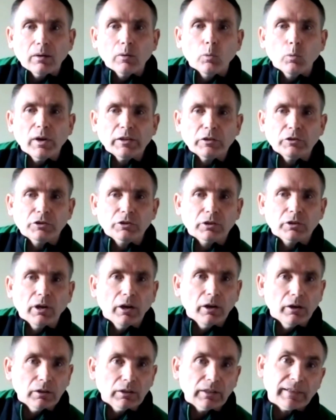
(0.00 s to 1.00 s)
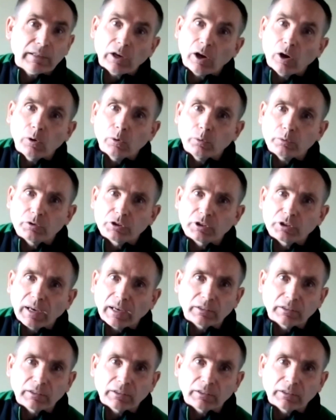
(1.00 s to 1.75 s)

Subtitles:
Which early coach